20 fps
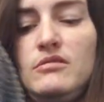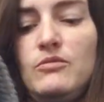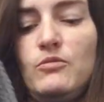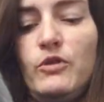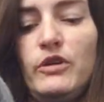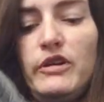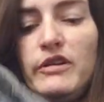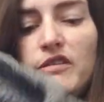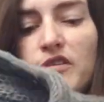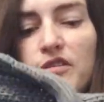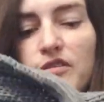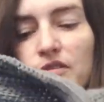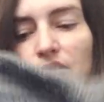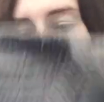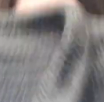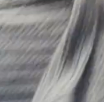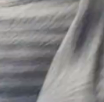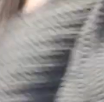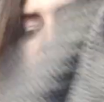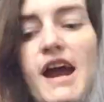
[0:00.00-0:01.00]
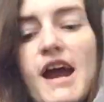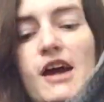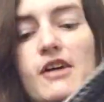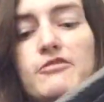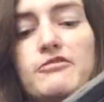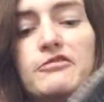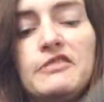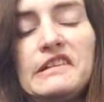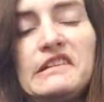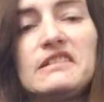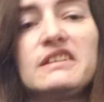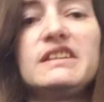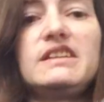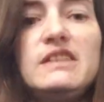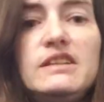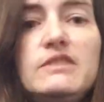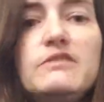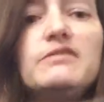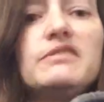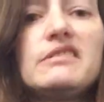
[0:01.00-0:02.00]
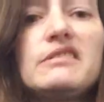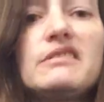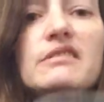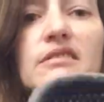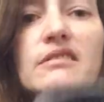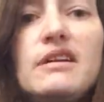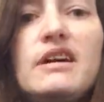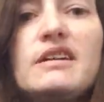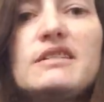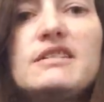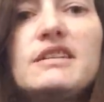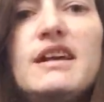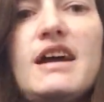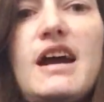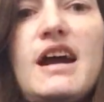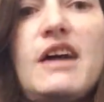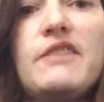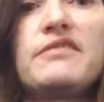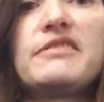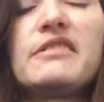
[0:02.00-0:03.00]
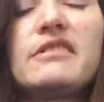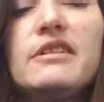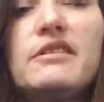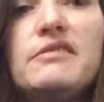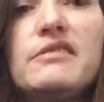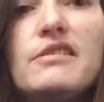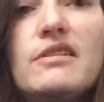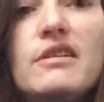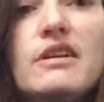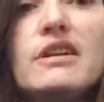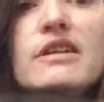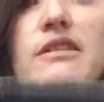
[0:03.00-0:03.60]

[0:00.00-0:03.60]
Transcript: with half sleeves. I did half sleeves on